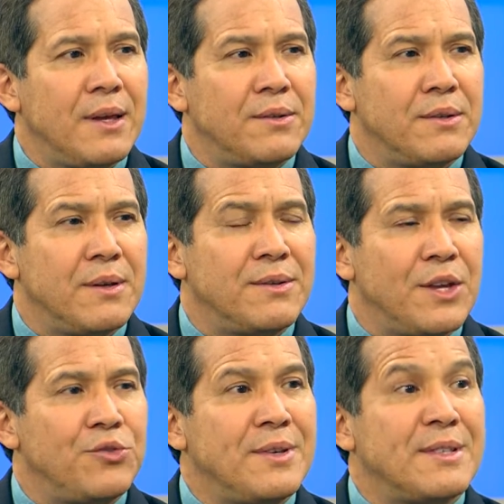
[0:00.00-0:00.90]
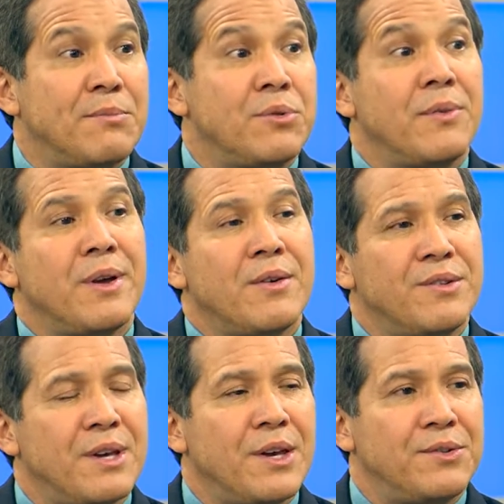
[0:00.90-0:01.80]
it's essentially some sort of
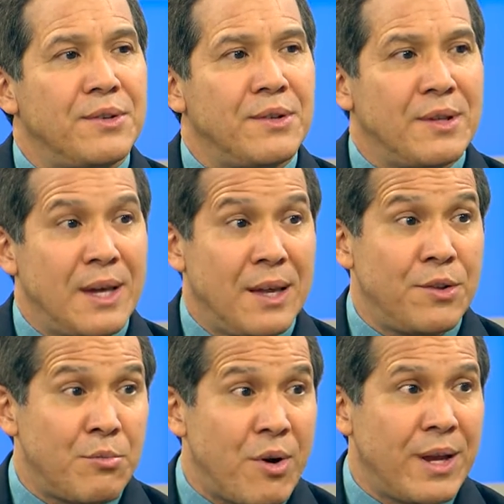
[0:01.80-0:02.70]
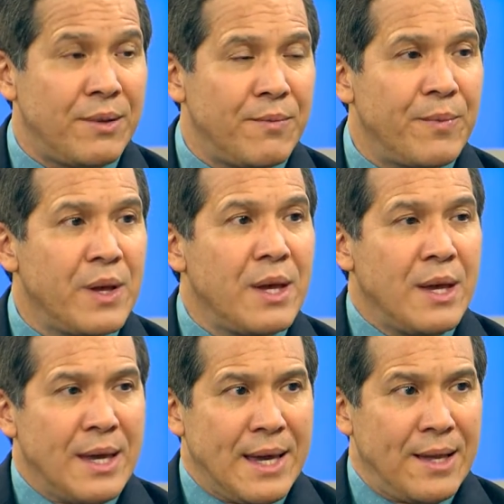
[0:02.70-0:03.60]
irritation in your brain.
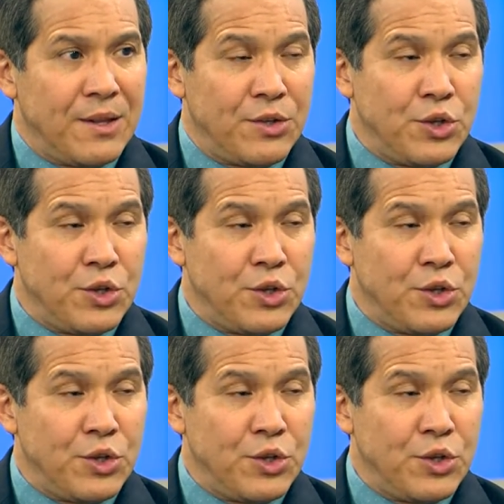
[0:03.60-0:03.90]
And it's